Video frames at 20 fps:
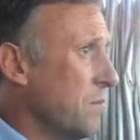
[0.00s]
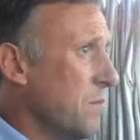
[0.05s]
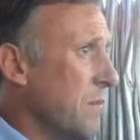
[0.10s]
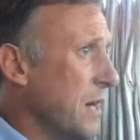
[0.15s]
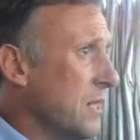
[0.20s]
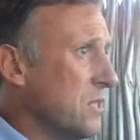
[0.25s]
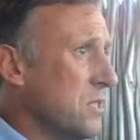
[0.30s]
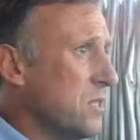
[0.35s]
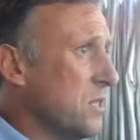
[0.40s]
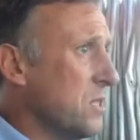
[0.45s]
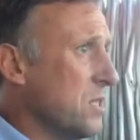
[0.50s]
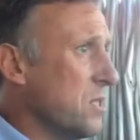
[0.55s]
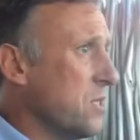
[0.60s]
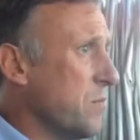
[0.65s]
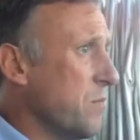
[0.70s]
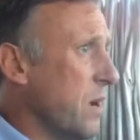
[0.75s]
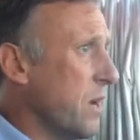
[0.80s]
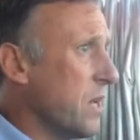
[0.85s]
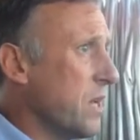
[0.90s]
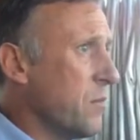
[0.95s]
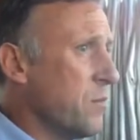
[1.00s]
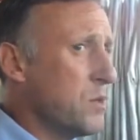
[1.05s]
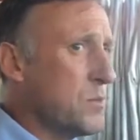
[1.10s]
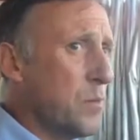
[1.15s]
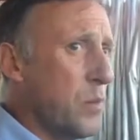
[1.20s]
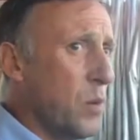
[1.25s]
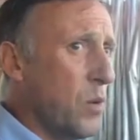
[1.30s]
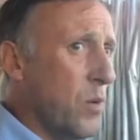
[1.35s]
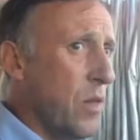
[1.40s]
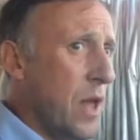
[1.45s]
Matt's decision making was
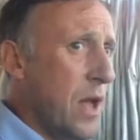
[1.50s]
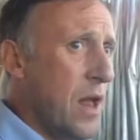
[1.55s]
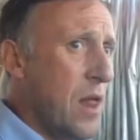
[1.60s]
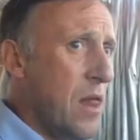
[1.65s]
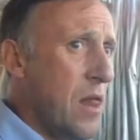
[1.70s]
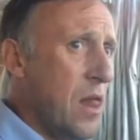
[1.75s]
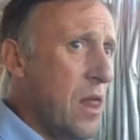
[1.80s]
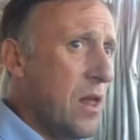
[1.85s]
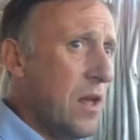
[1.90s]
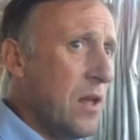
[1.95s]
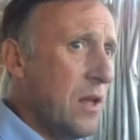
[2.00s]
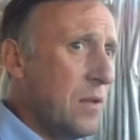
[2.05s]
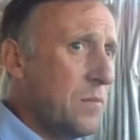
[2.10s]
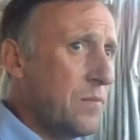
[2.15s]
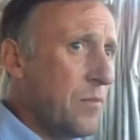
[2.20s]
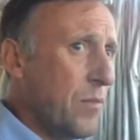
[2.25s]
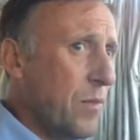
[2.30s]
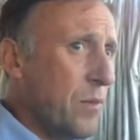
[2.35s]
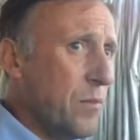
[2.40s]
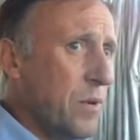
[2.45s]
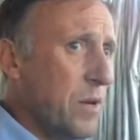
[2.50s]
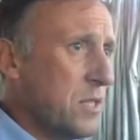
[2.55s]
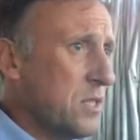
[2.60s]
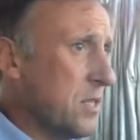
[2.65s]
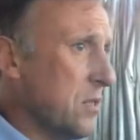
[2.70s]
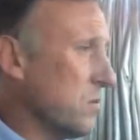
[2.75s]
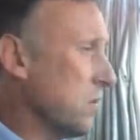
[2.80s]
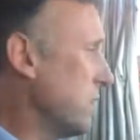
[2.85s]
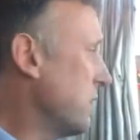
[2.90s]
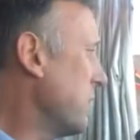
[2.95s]
poor there, but I
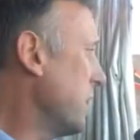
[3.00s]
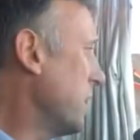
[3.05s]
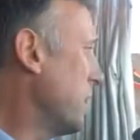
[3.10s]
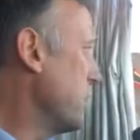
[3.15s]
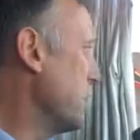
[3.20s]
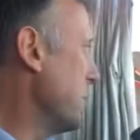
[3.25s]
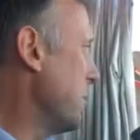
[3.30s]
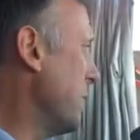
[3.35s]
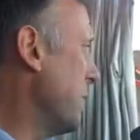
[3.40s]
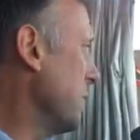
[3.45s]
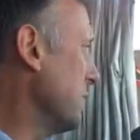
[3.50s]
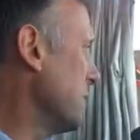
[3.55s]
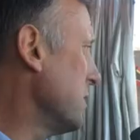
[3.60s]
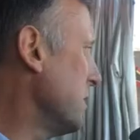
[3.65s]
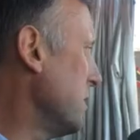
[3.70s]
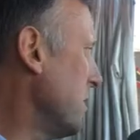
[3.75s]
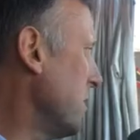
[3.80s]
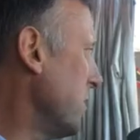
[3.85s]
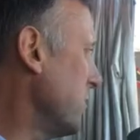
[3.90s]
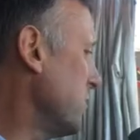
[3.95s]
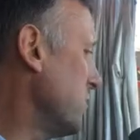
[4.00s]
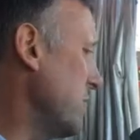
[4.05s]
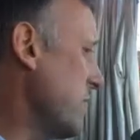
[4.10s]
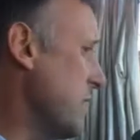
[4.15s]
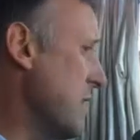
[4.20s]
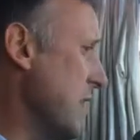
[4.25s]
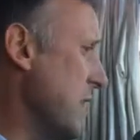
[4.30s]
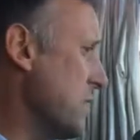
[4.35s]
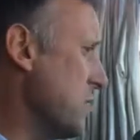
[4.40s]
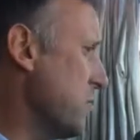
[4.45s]
still don't think it was a penalty. I've
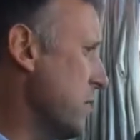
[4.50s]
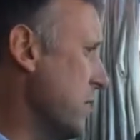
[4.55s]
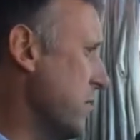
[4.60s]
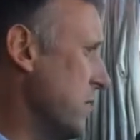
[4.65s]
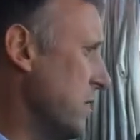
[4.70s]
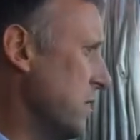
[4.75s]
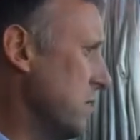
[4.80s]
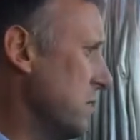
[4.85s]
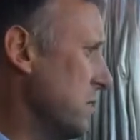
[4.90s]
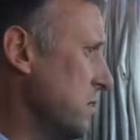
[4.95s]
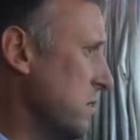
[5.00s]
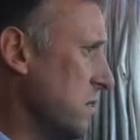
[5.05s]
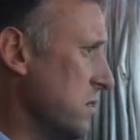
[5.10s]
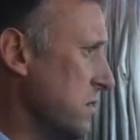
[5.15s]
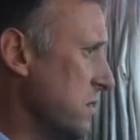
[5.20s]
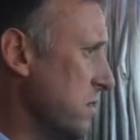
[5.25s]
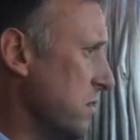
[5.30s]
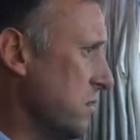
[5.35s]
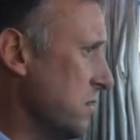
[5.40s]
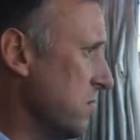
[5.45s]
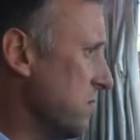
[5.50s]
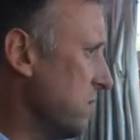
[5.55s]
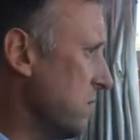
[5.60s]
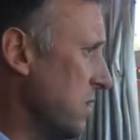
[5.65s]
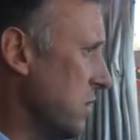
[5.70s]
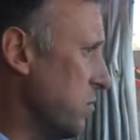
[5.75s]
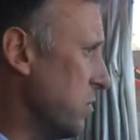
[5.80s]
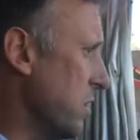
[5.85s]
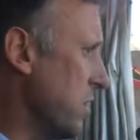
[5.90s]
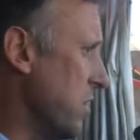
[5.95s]
seen that as well, and
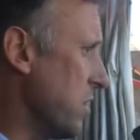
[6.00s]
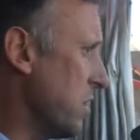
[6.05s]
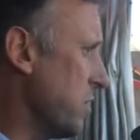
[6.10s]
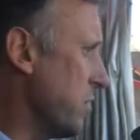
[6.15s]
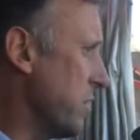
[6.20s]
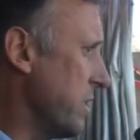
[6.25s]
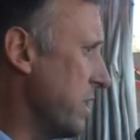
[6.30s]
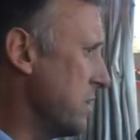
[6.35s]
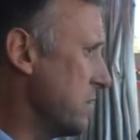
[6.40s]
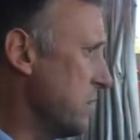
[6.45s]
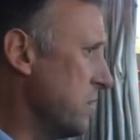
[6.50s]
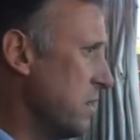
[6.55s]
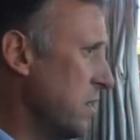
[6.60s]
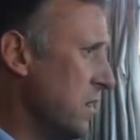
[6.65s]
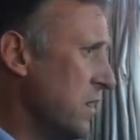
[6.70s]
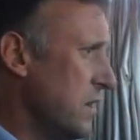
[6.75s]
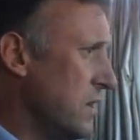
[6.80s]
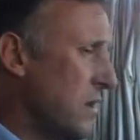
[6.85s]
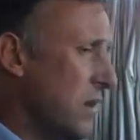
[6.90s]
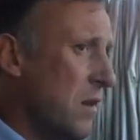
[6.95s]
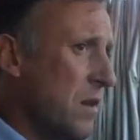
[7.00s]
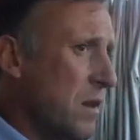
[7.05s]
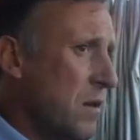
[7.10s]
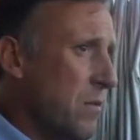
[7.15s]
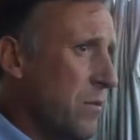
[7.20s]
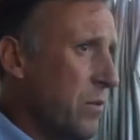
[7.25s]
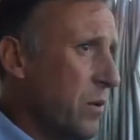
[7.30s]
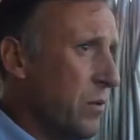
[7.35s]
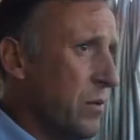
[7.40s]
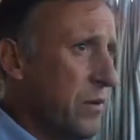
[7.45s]
I would argue that it isn't.
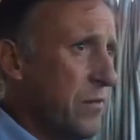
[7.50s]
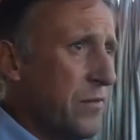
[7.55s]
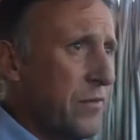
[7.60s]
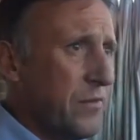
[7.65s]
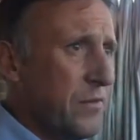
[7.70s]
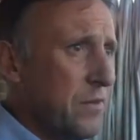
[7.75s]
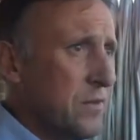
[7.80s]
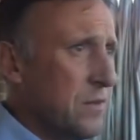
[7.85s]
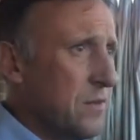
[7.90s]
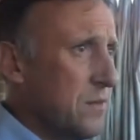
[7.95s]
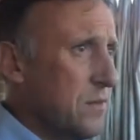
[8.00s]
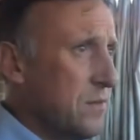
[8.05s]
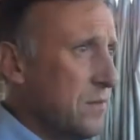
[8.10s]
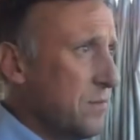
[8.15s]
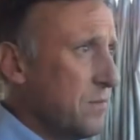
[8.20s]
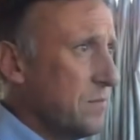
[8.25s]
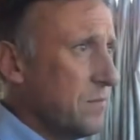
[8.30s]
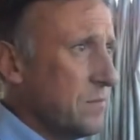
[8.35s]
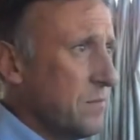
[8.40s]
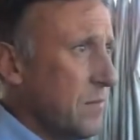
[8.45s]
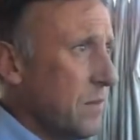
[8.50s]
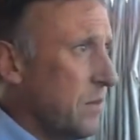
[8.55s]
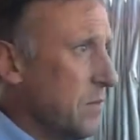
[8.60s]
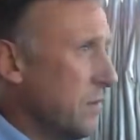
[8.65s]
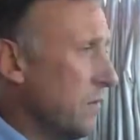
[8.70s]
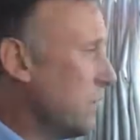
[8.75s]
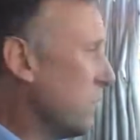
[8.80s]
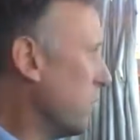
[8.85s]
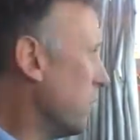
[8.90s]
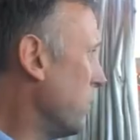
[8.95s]
But we've
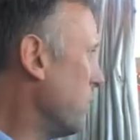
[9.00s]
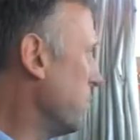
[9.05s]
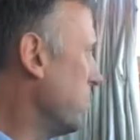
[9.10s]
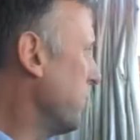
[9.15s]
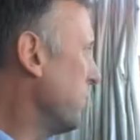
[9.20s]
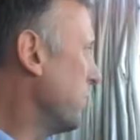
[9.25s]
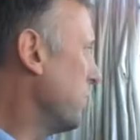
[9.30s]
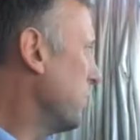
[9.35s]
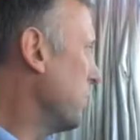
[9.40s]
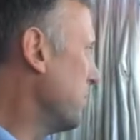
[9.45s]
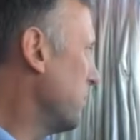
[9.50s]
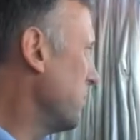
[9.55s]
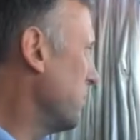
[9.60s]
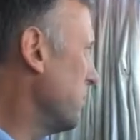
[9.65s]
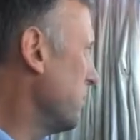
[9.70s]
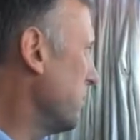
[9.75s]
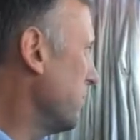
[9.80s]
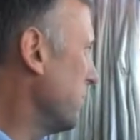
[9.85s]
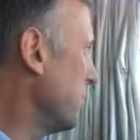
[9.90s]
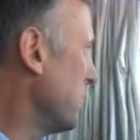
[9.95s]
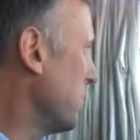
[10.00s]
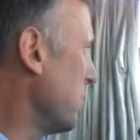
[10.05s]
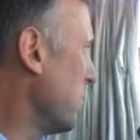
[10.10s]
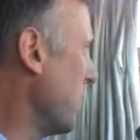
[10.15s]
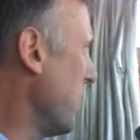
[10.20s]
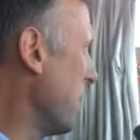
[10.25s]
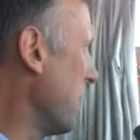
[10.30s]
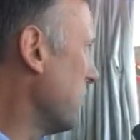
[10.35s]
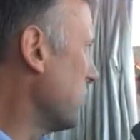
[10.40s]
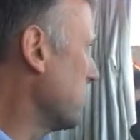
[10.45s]
done what we've
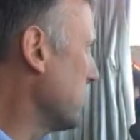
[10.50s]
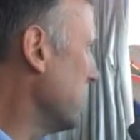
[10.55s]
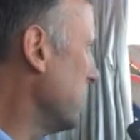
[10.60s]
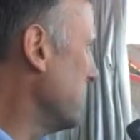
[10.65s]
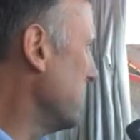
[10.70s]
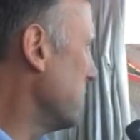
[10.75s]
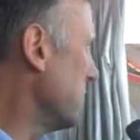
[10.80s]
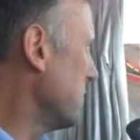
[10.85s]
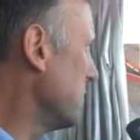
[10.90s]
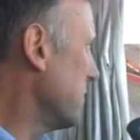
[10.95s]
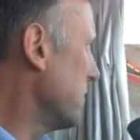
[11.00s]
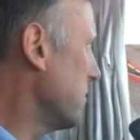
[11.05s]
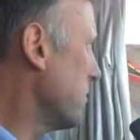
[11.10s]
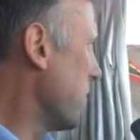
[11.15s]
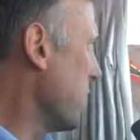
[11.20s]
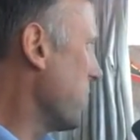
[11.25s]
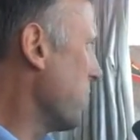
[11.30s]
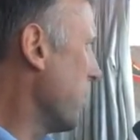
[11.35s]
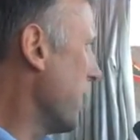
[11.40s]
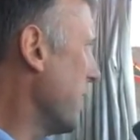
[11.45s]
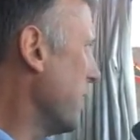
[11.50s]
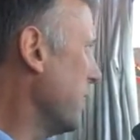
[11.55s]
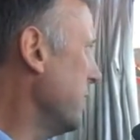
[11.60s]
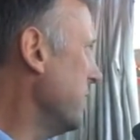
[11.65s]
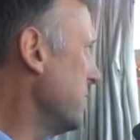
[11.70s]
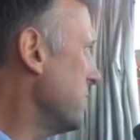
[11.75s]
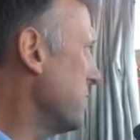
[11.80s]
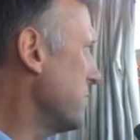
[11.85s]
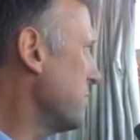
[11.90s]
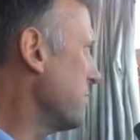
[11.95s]
done well all season, thrown away
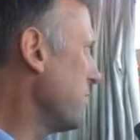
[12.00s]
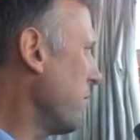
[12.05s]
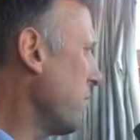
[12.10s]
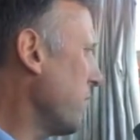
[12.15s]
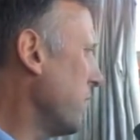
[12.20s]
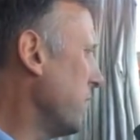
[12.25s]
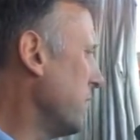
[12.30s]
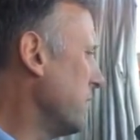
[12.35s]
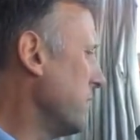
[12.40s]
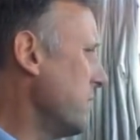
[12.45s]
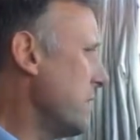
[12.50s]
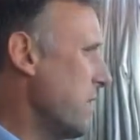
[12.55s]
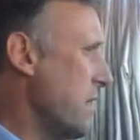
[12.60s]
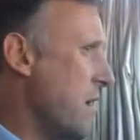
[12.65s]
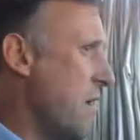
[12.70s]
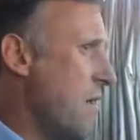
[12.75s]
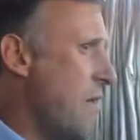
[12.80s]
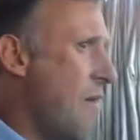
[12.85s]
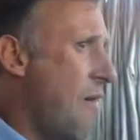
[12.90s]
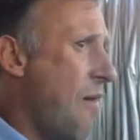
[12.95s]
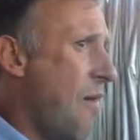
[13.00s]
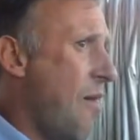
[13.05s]
leads, and like